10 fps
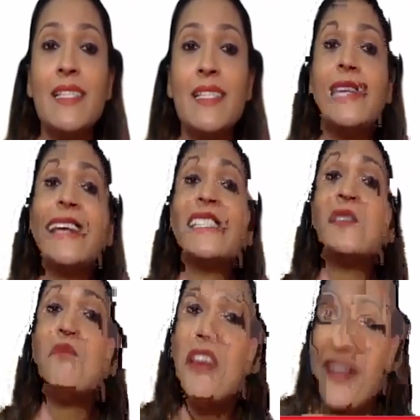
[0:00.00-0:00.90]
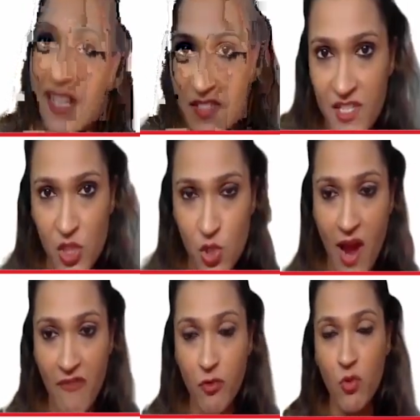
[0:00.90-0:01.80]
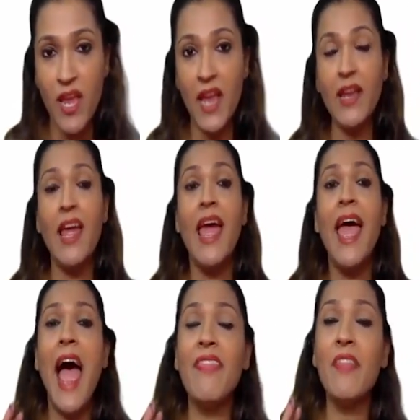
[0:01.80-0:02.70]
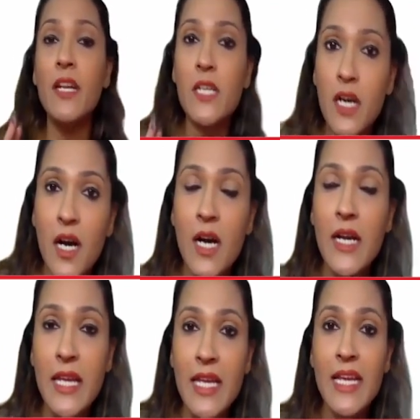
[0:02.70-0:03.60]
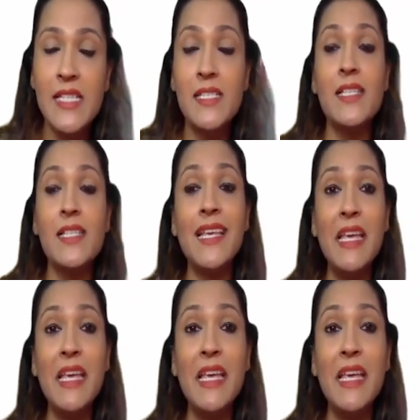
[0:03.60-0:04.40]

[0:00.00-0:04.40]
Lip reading: Months experience which you have to gain, and the third E is this